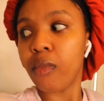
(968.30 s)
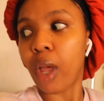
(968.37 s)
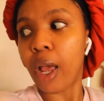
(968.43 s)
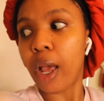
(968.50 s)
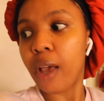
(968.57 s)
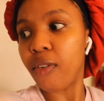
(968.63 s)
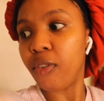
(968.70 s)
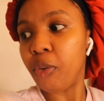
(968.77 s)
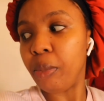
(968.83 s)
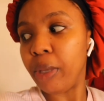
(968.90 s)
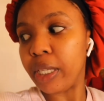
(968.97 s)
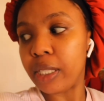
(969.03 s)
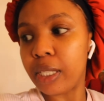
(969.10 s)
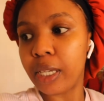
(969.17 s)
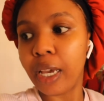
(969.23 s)
I have a
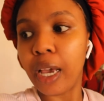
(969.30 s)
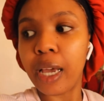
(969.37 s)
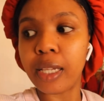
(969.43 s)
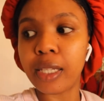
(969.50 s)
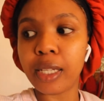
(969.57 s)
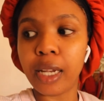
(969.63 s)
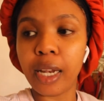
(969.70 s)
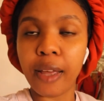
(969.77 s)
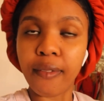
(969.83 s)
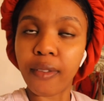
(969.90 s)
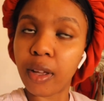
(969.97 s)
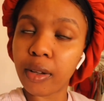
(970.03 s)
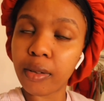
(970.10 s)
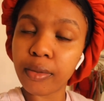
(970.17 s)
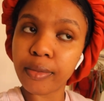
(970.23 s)
meeting at
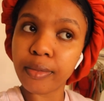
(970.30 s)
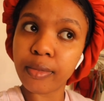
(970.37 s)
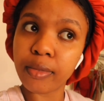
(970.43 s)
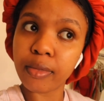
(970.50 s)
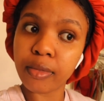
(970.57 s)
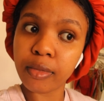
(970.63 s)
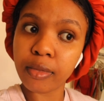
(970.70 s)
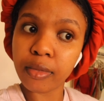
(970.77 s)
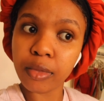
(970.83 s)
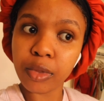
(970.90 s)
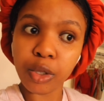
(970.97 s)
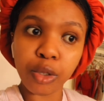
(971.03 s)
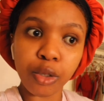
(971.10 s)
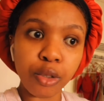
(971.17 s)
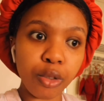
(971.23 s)
11.
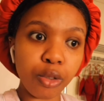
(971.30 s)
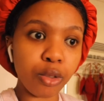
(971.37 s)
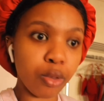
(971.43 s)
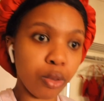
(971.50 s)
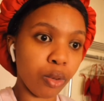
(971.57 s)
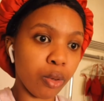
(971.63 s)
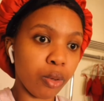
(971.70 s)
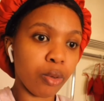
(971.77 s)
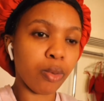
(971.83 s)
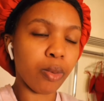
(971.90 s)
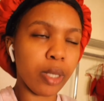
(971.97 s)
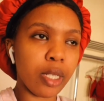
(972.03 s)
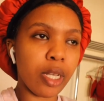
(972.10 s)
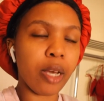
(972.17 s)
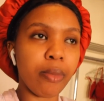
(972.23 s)
So
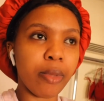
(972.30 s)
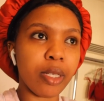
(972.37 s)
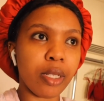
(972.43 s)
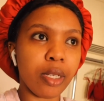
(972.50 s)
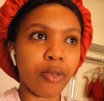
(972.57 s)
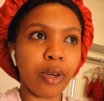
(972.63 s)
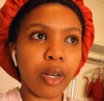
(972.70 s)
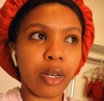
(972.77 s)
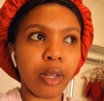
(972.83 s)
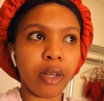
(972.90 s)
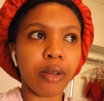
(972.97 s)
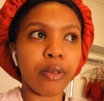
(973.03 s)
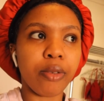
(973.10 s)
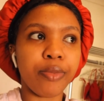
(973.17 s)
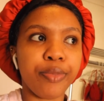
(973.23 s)
what time is it right
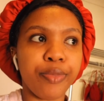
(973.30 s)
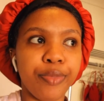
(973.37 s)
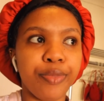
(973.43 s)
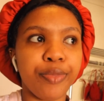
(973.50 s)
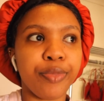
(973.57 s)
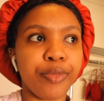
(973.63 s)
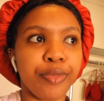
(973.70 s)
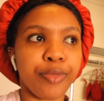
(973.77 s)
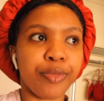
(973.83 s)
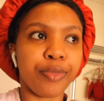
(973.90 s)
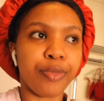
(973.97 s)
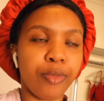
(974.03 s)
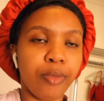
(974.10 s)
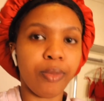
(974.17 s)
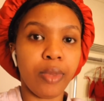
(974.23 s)
now?
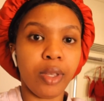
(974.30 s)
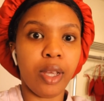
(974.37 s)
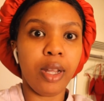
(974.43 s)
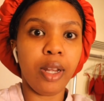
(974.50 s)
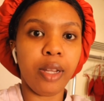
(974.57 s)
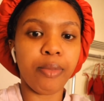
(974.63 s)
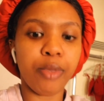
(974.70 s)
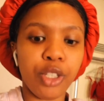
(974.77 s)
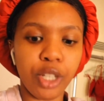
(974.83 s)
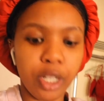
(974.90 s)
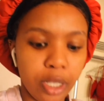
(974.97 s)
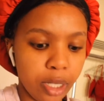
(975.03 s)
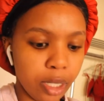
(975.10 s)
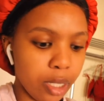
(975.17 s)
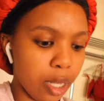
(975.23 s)
Let me
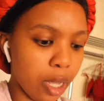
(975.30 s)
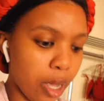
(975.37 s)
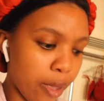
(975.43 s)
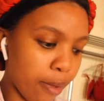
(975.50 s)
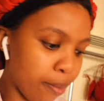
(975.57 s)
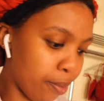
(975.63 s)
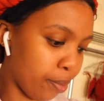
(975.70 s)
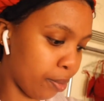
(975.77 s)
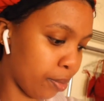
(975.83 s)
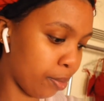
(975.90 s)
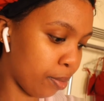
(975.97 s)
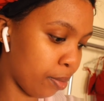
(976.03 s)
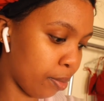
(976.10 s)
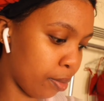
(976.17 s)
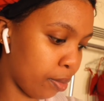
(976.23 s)
check the time.
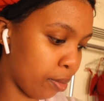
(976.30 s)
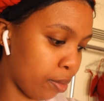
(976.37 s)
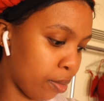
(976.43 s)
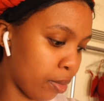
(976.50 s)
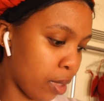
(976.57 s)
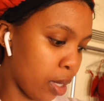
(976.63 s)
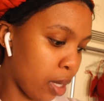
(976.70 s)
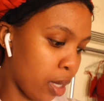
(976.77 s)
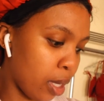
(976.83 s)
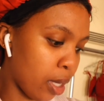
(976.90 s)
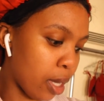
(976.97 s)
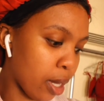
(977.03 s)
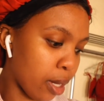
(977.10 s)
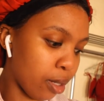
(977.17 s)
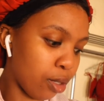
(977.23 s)

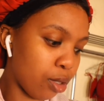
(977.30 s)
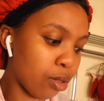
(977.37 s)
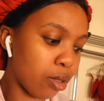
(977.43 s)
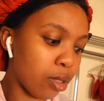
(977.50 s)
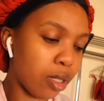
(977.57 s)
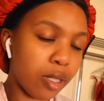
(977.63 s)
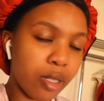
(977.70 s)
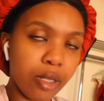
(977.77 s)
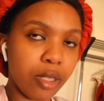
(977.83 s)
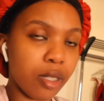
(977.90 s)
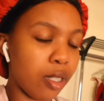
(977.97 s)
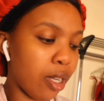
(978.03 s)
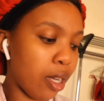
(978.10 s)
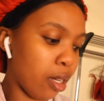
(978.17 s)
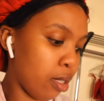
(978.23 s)
Yeah, so it's
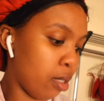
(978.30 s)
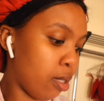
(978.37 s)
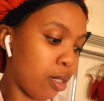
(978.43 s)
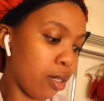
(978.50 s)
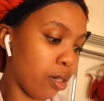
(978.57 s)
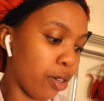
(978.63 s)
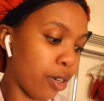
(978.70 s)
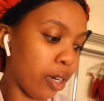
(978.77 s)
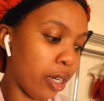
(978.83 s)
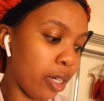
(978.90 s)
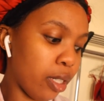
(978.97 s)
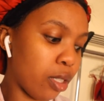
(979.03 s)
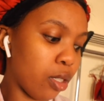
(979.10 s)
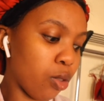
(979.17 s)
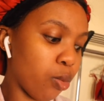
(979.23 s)
still early.
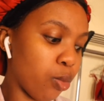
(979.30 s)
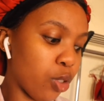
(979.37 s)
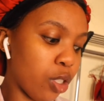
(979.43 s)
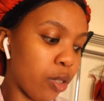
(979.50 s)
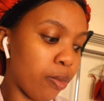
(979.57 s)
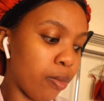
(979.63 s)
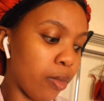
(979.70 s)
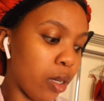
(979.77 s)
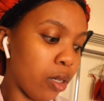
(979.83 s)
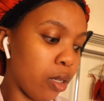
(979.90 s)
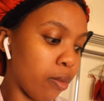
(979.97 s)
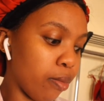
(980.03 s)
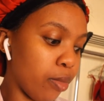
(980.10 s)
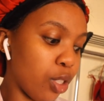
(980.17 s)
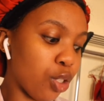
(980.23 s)
It's almost
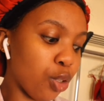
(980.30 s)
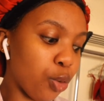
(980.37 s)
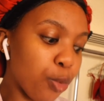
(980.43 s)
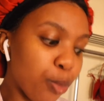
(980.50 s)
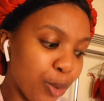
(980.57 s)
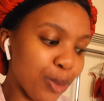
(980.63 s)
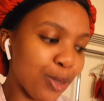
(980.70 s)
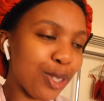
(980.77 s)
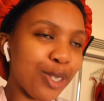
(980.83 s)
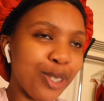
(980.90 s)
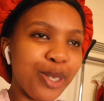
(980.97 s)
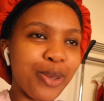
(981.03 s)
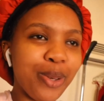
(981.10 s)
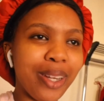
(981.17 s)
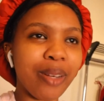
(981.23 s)
it's almost
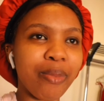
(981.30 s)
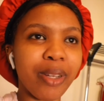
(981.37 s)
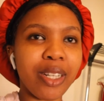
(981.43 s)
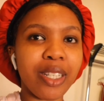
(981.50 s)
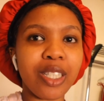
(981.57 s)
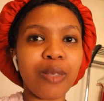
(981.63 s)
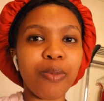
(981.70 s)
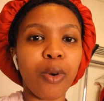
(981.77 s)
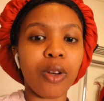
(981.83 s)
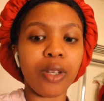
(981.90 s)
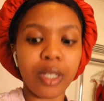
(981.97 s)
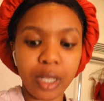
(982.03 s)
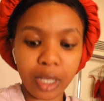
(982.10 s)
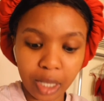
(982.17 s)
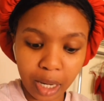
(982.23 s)
20 minutes
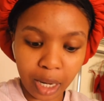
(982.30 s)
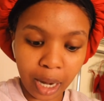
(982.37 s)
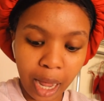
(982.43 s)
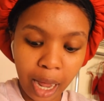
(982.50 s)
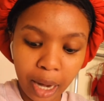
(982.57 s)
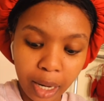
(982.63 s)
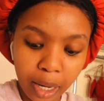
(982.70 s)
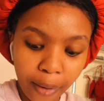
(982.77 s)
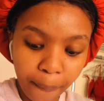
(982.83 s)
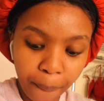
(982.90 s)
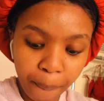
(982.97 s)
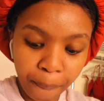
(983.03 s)
past 9,